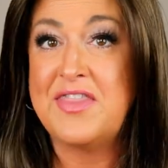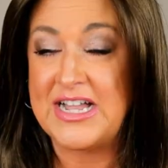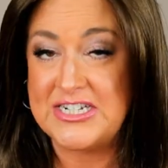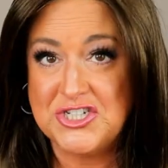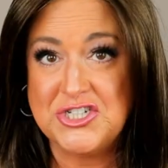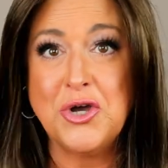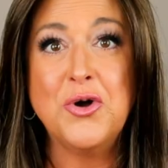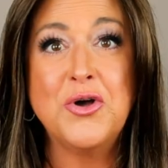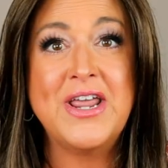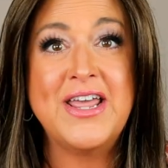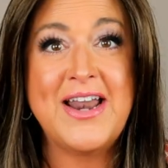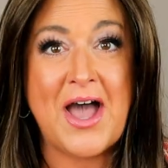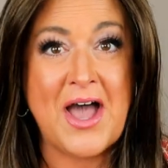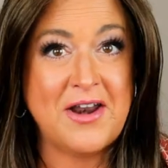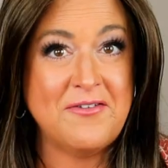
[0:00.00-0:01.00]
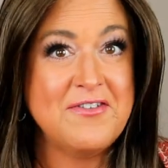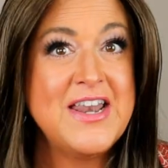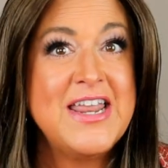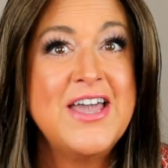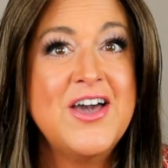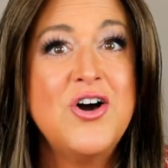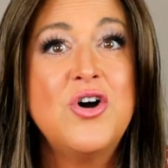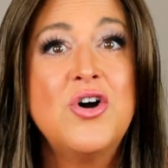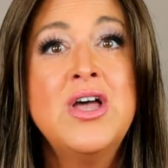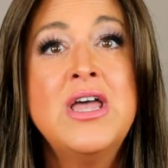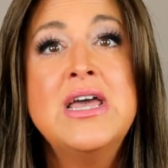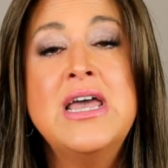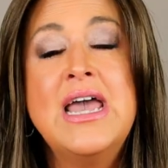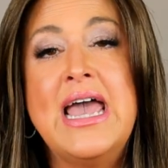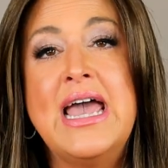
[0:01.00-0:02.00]
that showed it on a video.
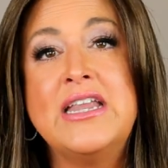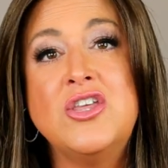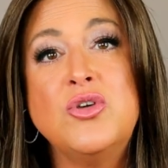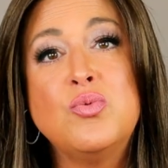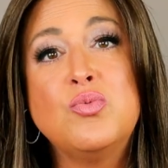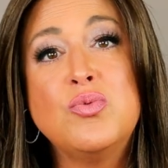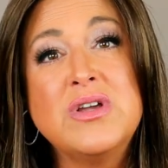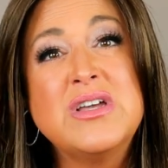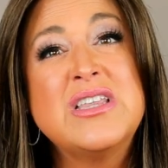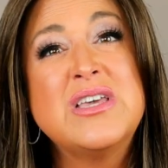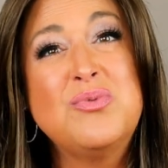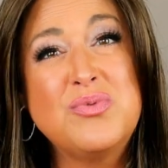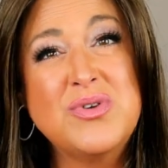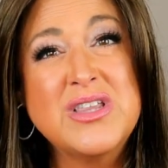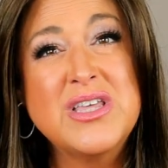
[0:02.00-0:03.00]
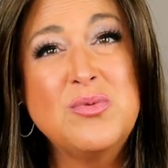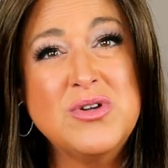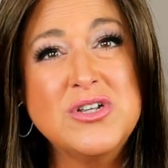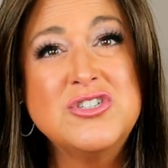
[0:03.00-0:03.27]
And you really, really